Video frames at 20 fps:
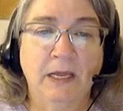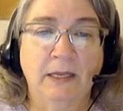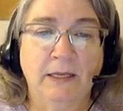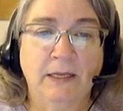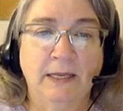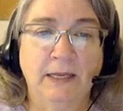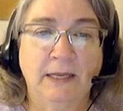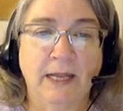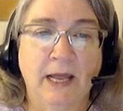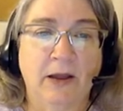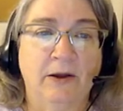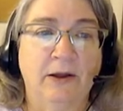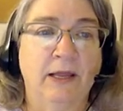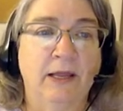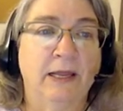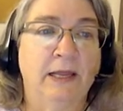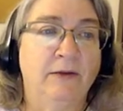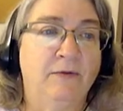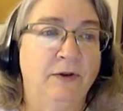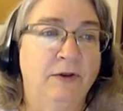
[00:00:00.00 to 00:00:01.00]
Now,
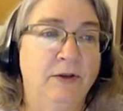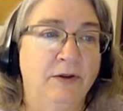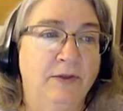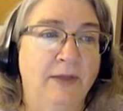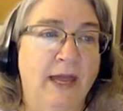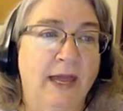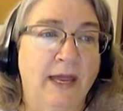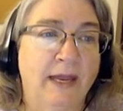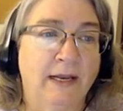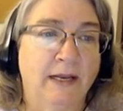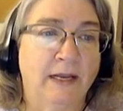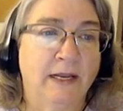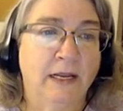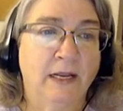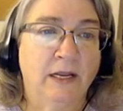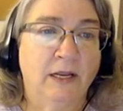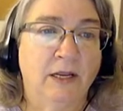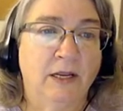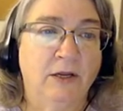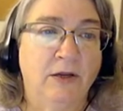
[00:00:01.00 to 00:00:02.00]
if you do that,
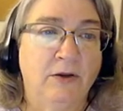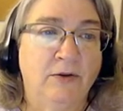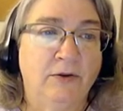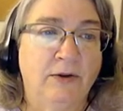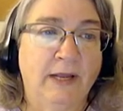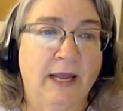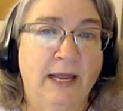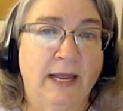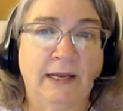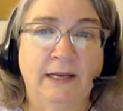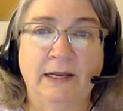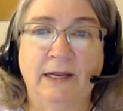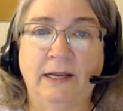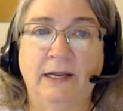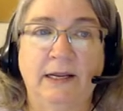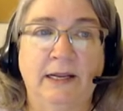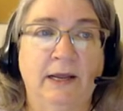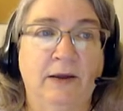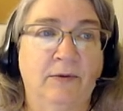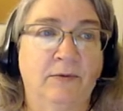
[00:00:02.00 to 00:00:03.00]
you can
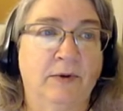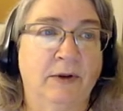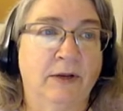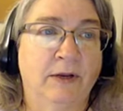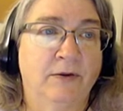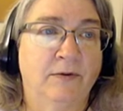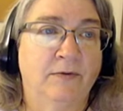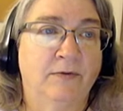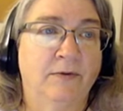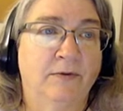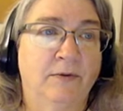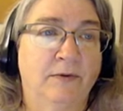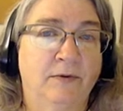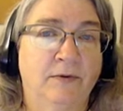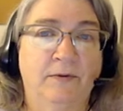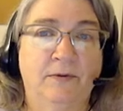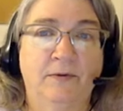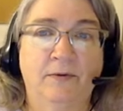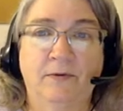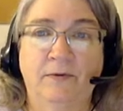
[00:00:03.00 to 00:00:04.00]
get rid of
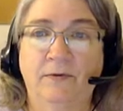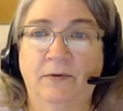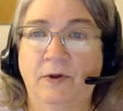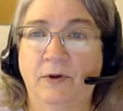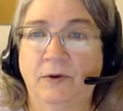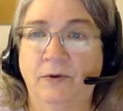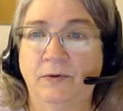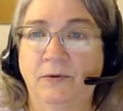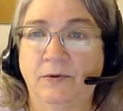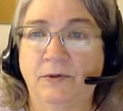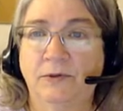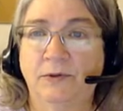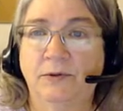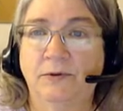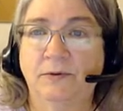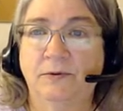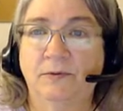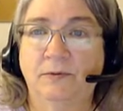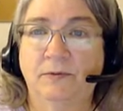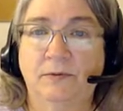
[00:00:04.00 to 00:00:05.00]
those
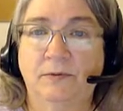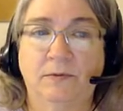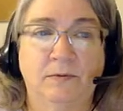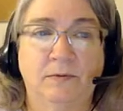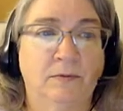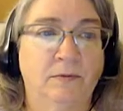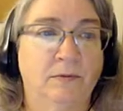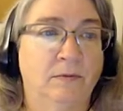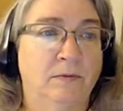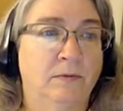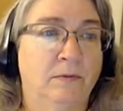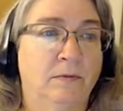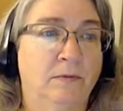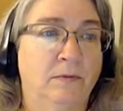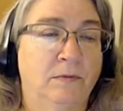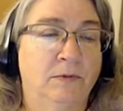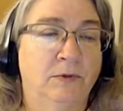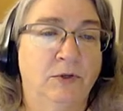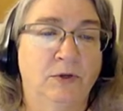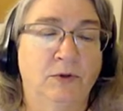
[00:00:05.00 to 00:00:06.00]

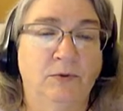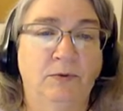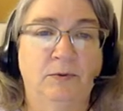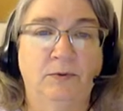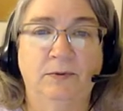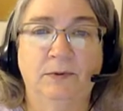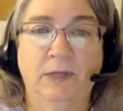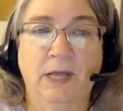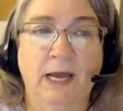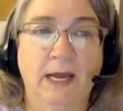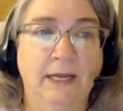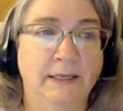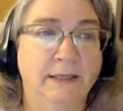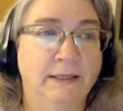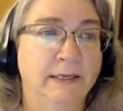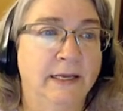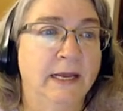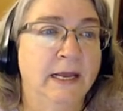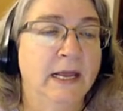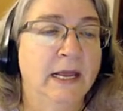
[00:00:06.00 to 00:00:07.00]
2
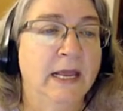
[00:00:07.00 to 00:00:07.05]
lines.